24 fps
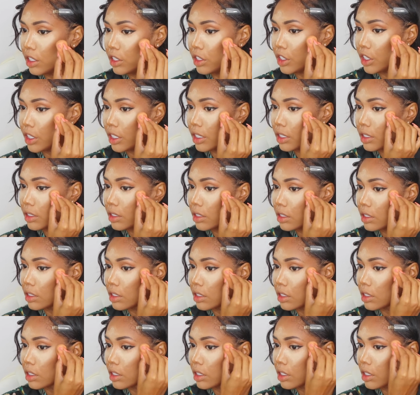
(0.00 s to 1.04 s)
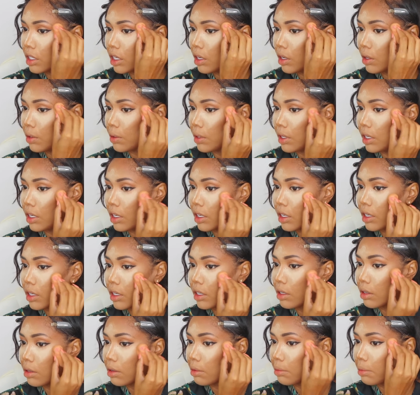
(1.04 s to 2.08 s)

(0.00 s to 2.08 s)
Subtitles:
just go here,